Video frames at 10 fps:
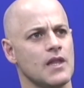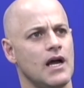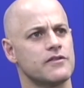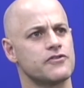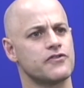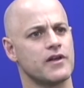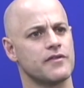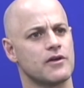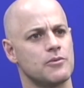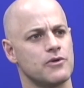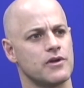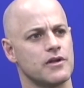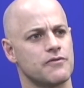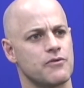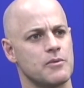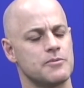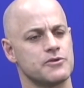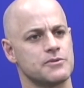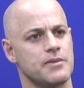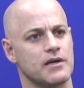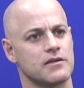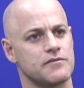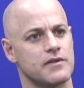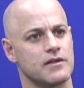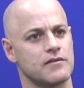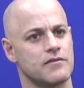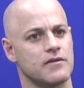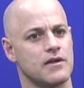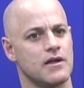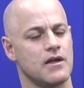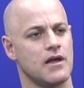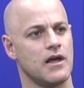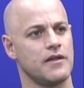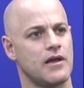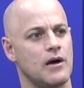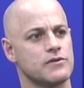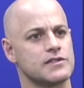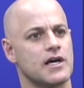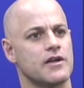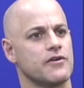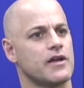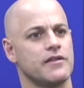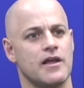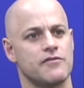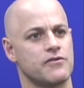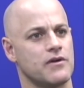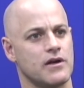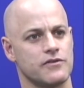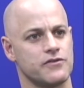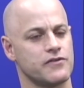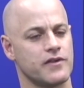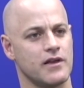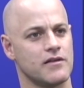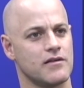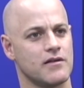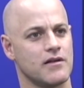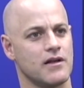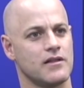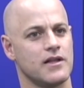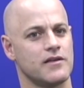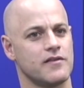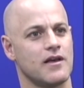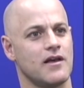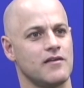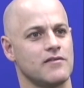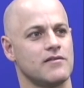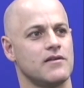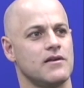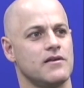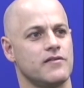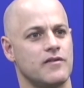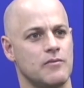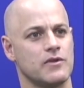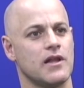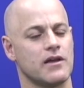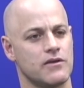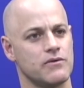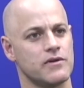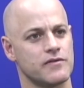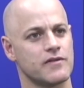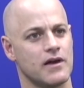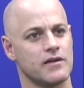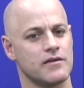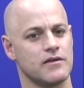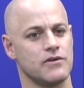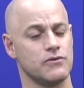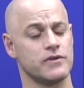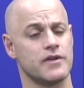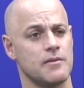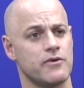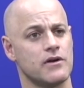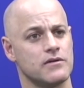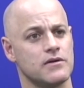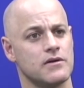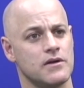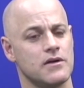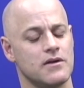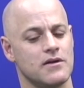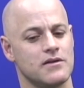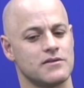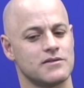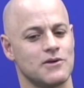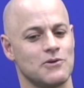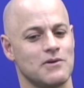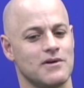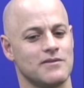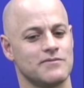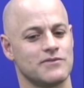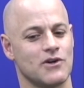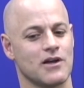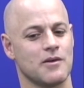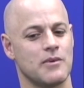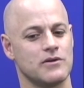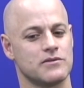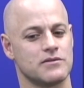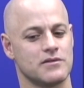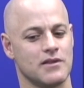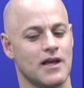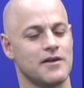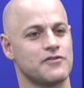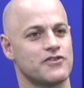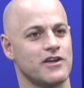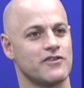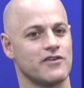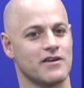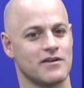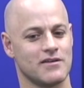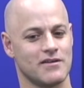understand the community from a perspective that an outsider can never understand unless he has someone like you inside, you and Deborah. So talking about life-changing